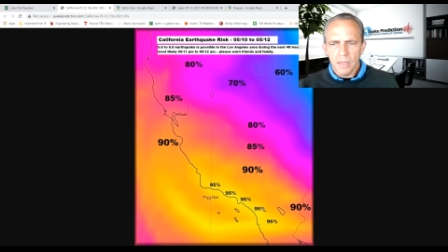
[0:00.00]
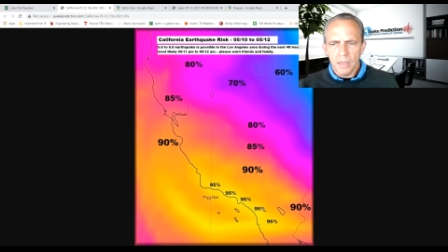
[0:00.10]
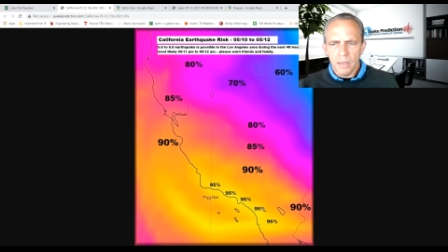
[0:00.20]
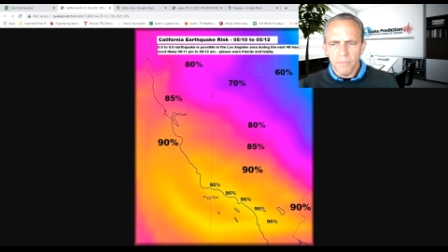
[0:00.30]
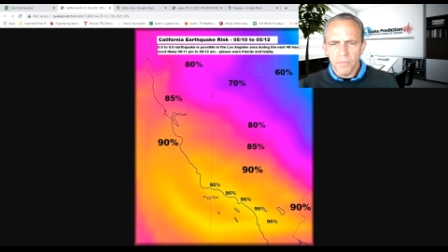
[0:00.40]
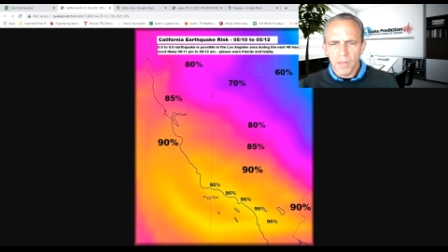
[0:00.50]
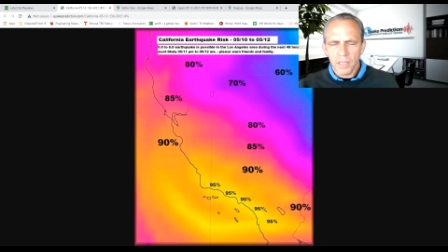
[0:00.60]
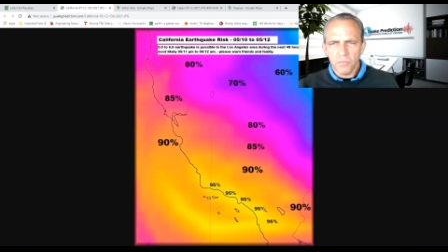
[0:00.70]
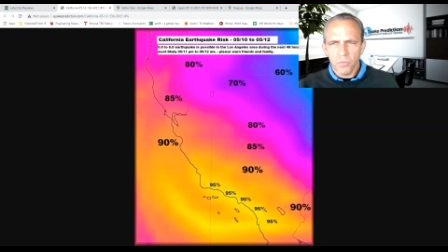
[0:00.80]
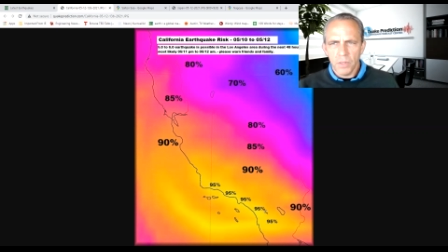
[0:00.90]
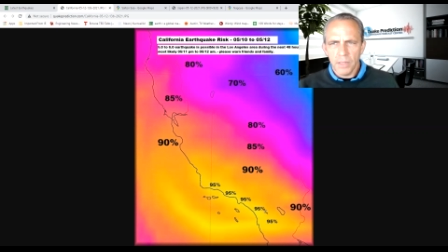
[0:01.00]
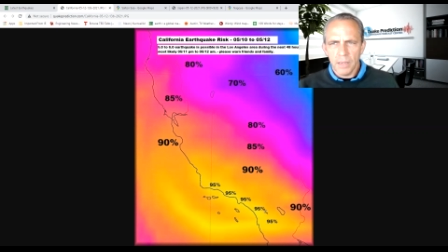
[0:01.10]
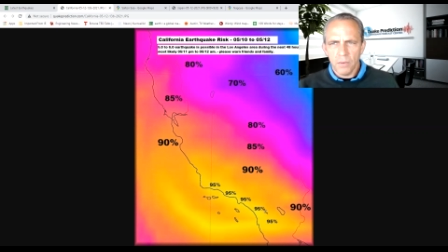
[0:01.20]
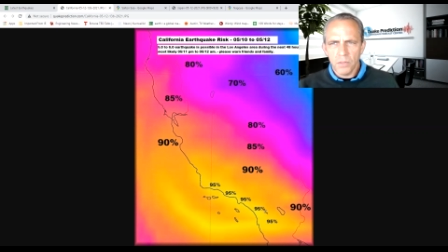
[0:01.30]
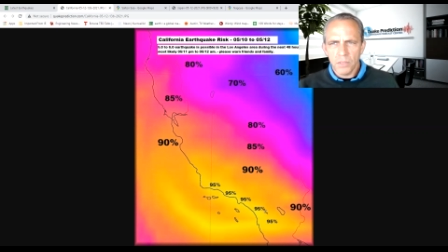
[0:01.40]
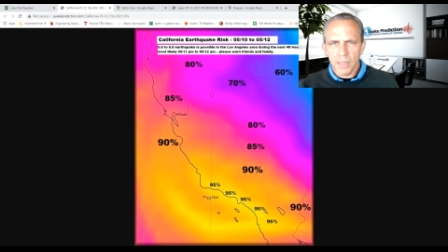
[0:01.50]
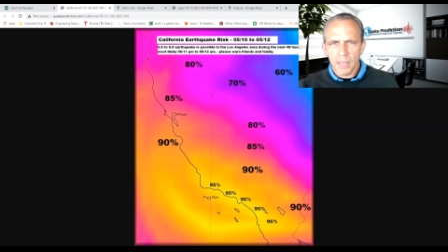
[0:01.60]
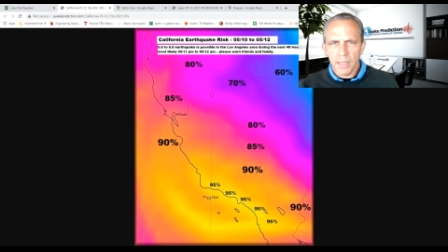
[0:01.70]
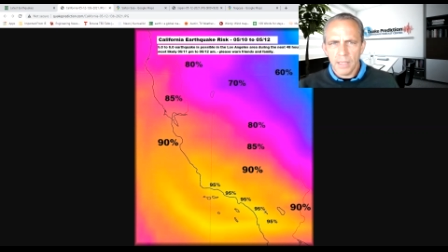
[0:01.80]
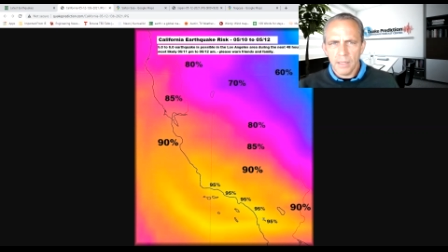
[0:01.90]
uh, for the next 48 hours,
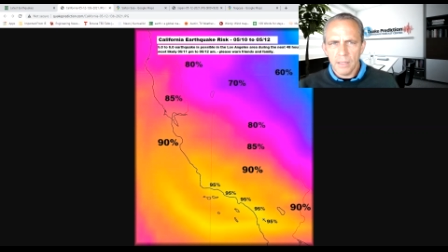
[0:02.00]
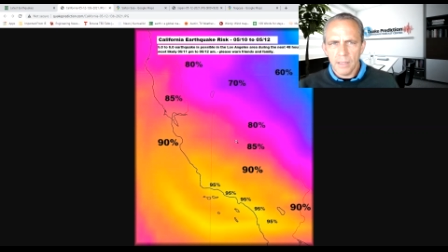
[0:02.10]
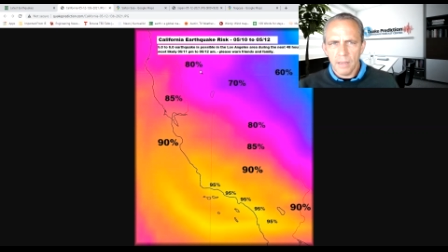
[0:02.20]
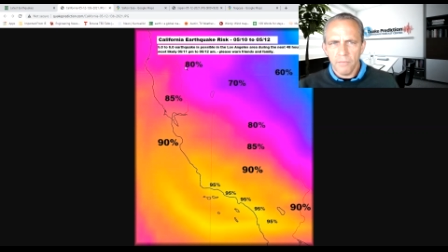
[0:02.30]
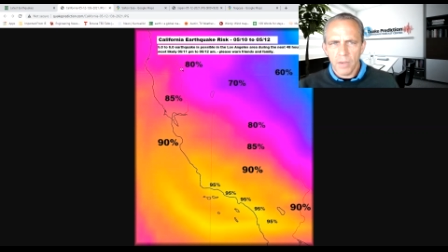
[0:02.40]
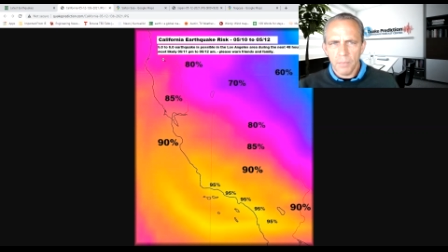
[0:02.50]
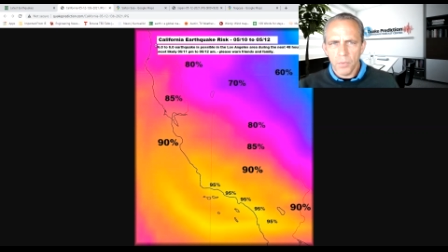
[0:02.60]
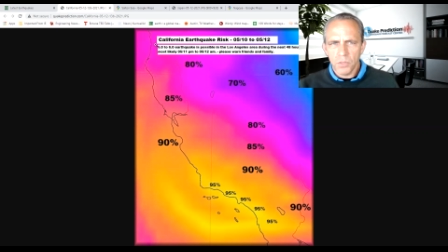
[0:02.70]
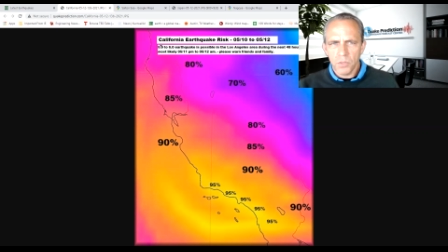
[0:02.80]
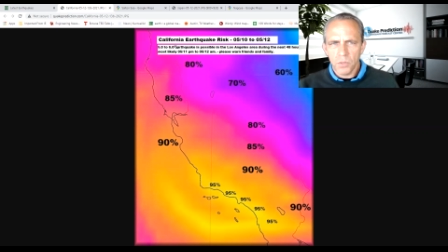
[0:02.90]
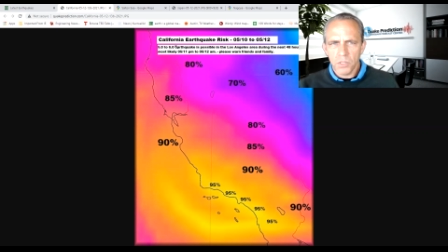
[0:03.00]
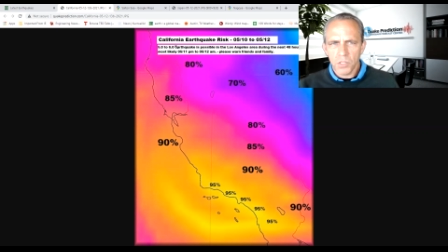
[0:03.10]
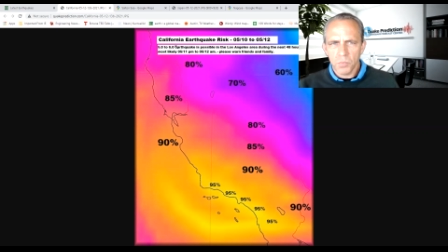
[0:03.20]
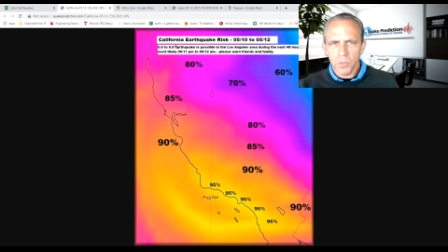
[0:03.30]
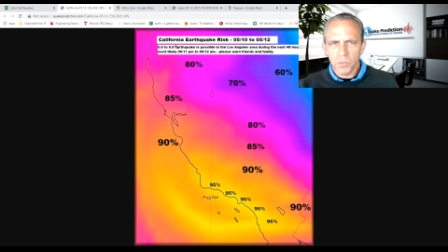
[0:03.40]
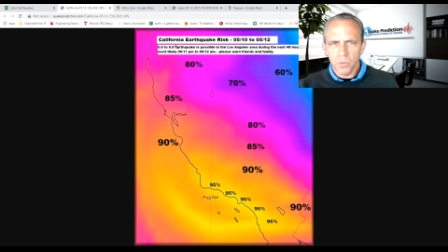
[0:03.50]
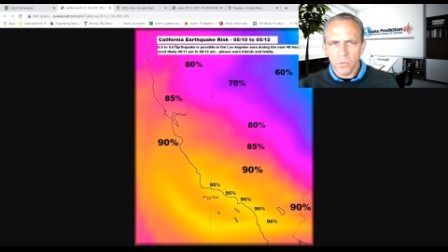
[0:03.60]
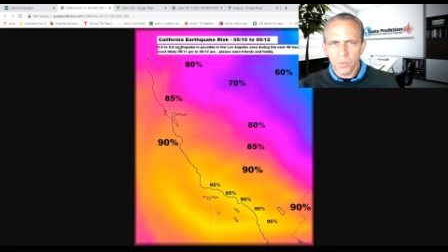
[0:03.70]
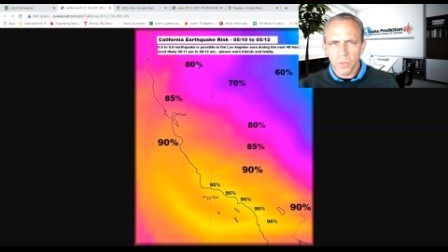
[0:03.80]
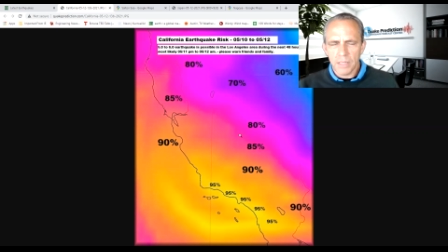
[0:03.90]
and a 5.0 to 6.0
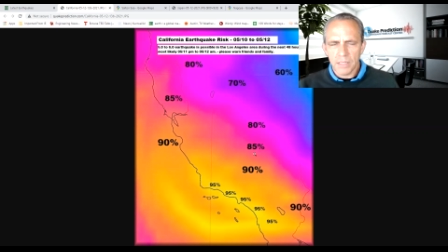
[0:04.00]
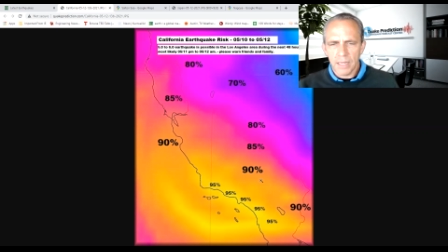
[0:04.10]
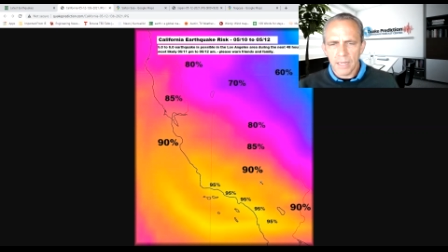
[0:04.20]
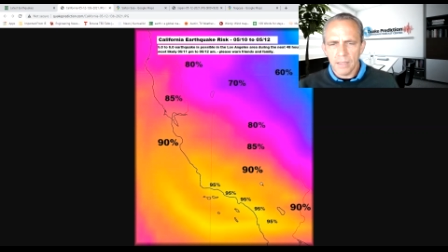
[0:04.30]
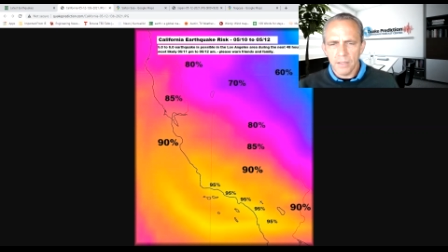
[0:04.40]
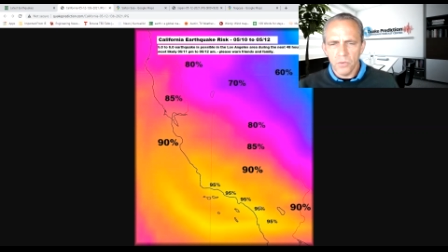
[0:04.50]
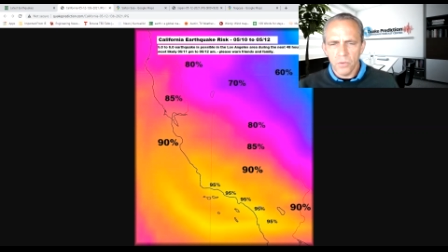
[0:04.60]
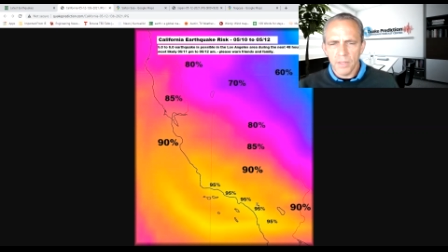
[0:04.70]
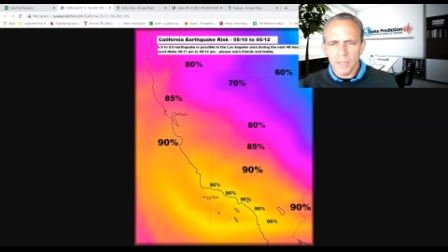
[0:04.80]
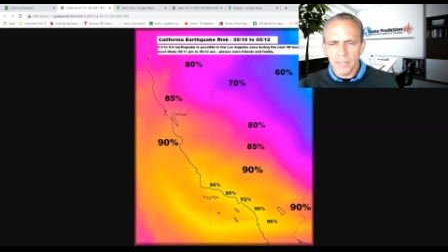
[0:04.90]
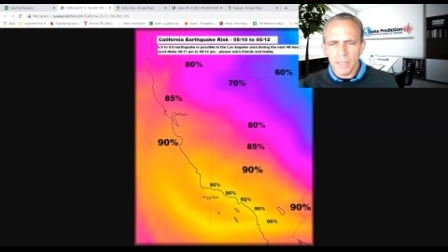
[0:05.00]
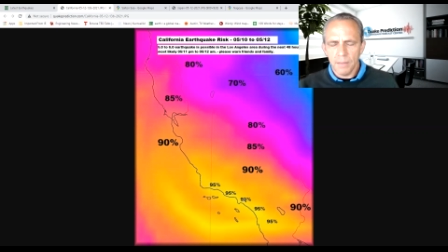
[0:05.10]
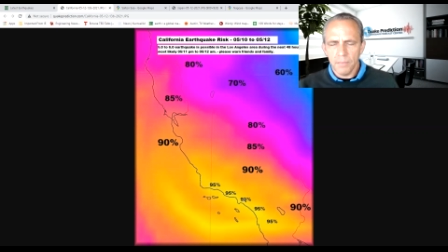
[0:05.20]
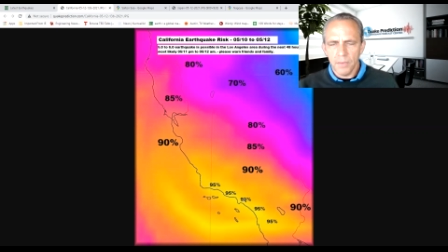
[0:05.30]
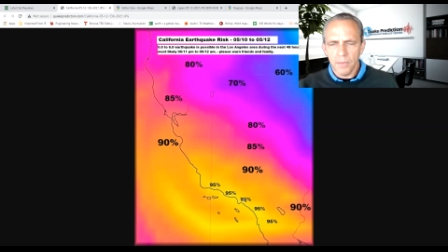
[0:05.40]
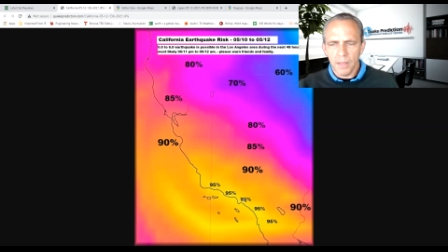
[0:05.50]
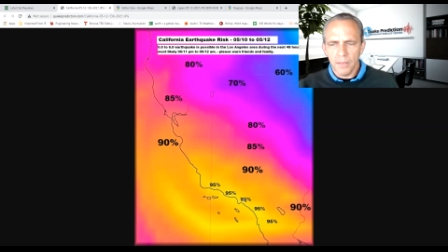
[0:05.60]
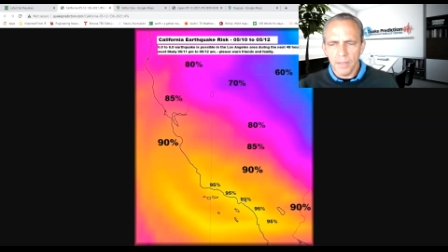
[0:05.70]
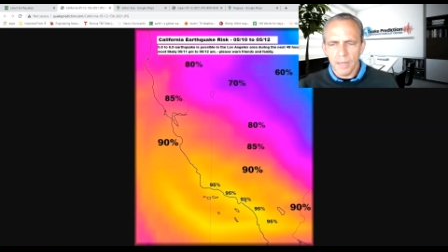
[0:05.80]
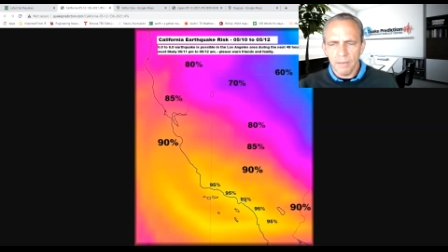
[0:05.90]
earthquake is likely during that time
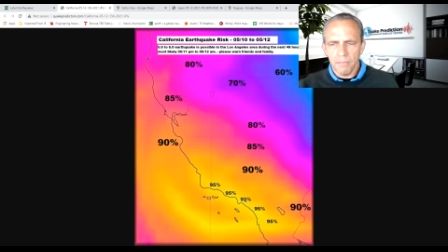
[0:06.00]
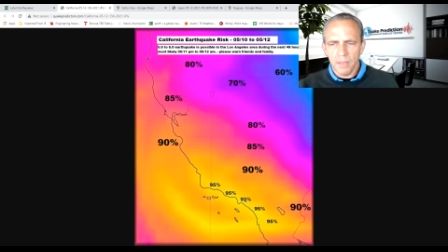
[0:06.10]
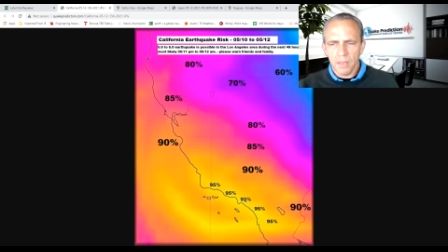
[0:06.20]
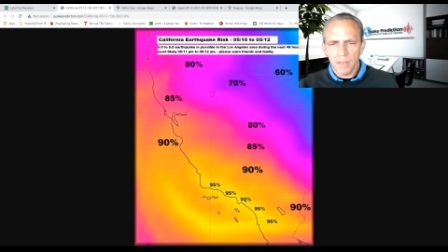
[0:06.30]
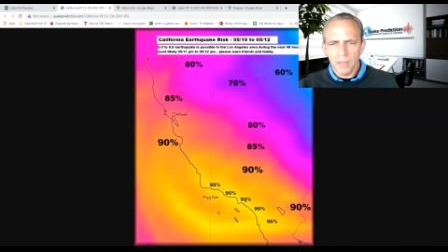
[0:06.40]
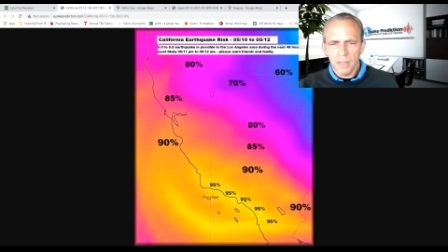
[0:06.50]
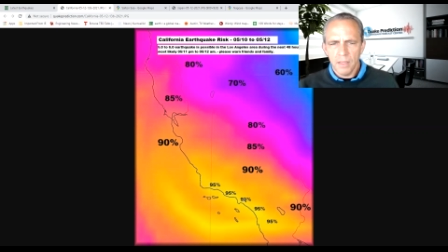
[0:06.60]
on the 11th